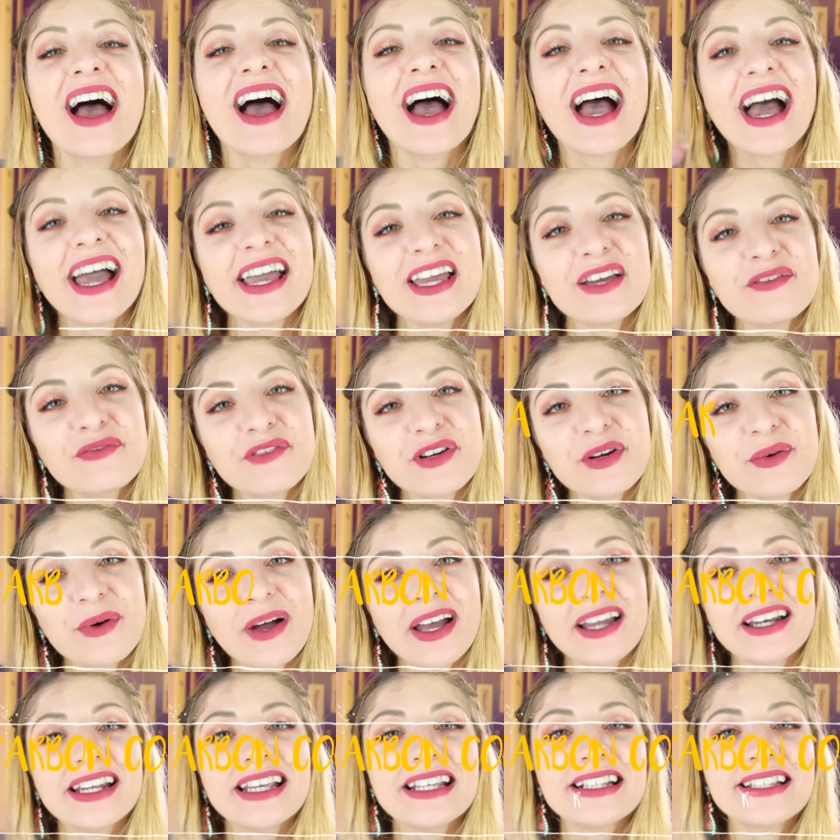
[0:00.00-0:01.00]
Hi
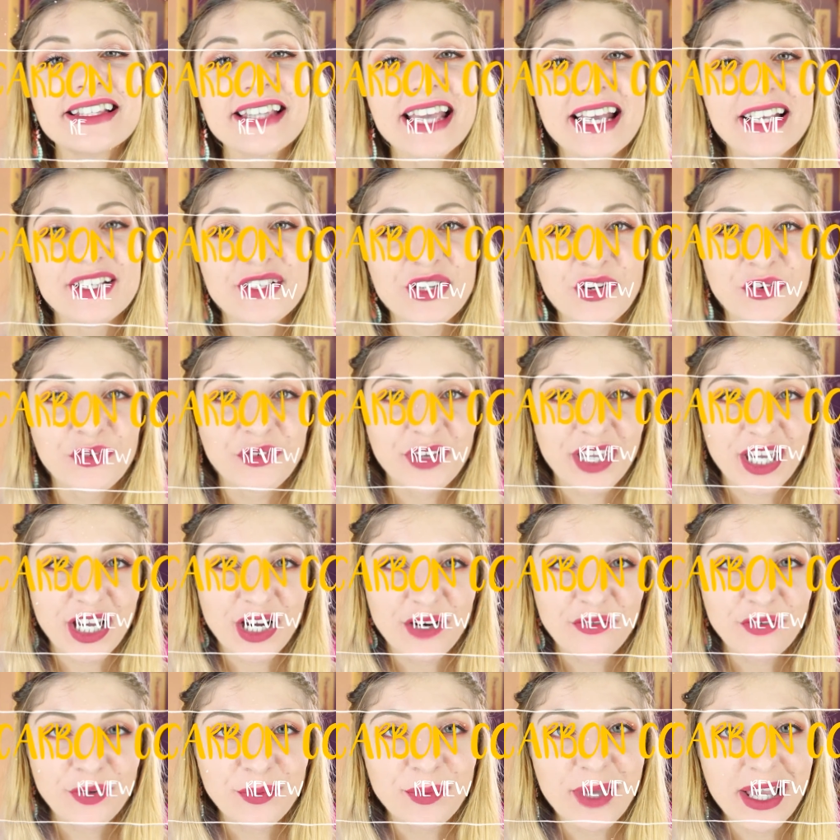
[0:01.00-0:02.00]
everyone, it's Kezzie over
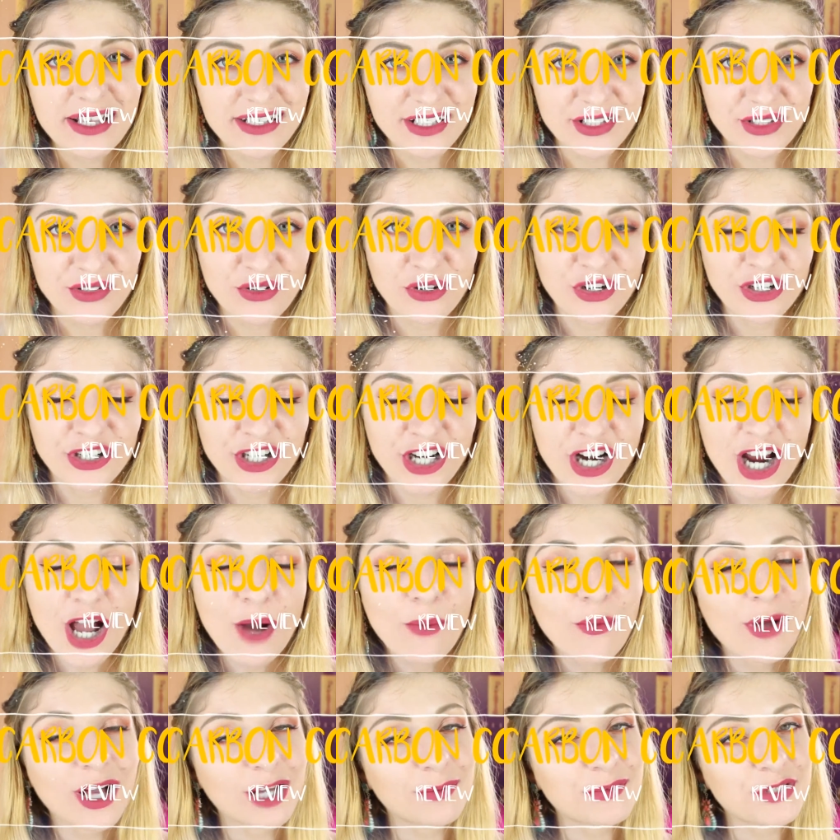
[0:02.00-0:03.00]
here from Kezzie's Corner
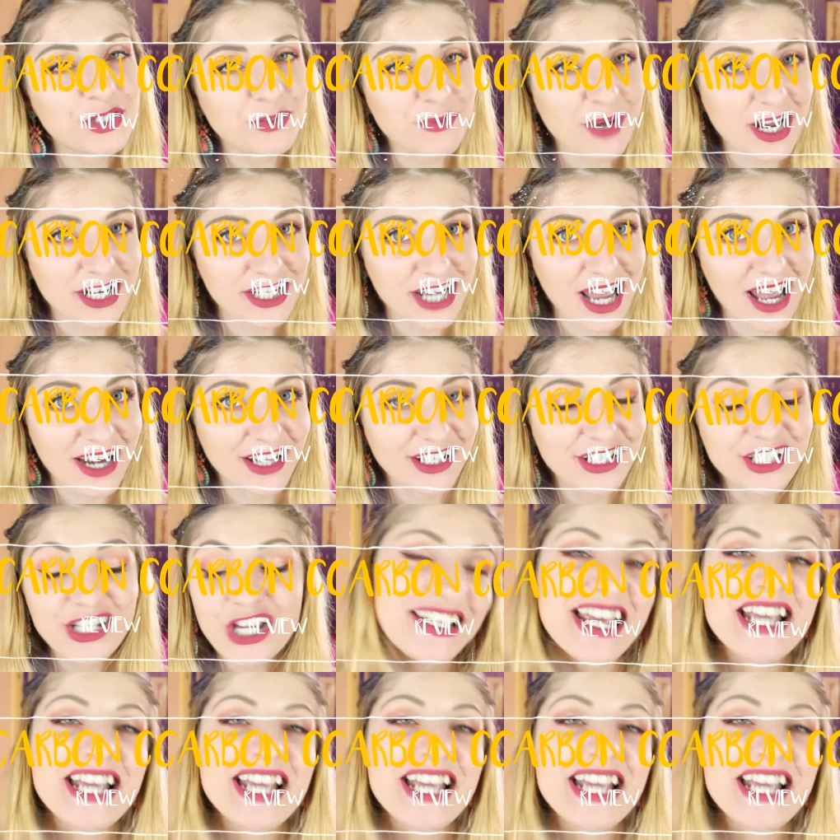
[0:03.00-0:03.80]
and welcome to my channel.